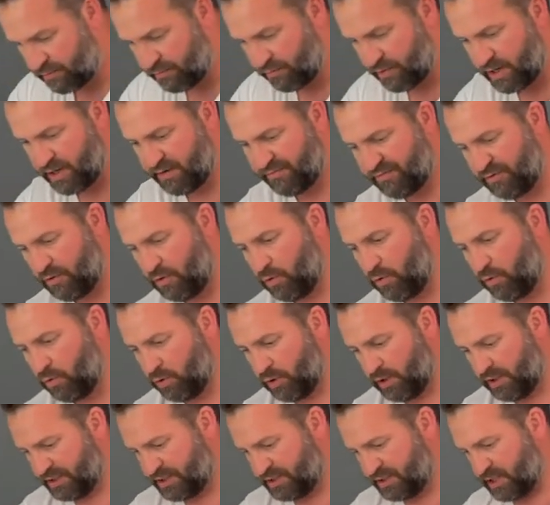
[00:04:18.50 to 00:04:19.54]
rid of all
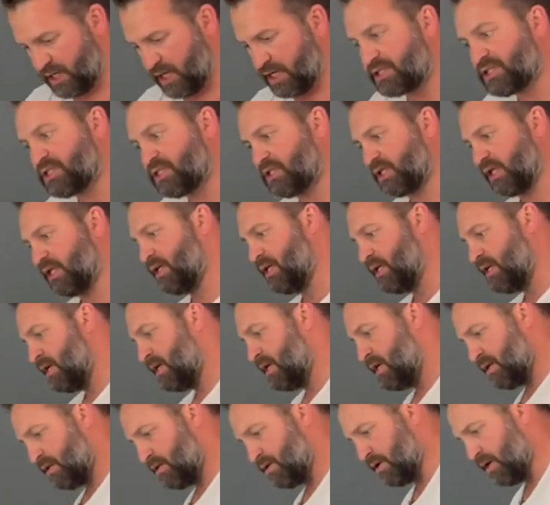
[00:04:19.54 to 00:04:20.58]
the dust
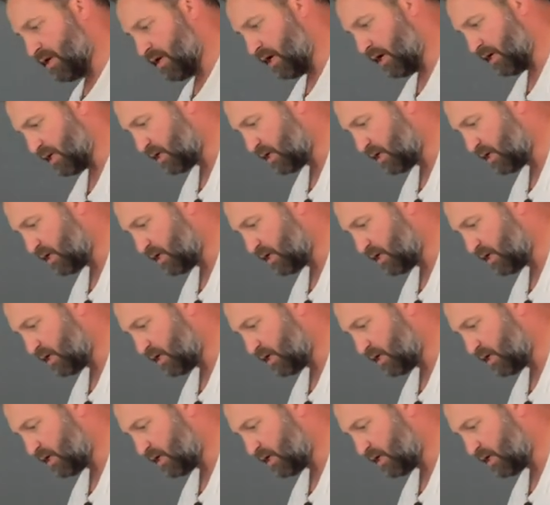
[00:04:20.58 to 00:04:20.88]
that I